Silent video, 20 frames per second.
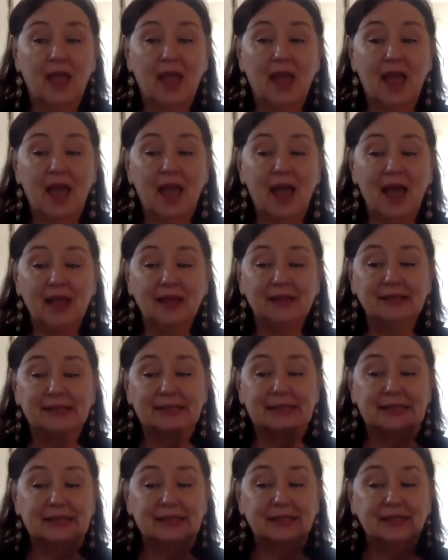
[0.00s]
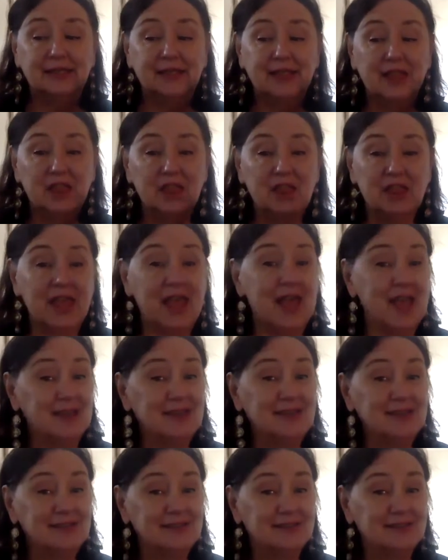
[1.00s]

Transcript: and then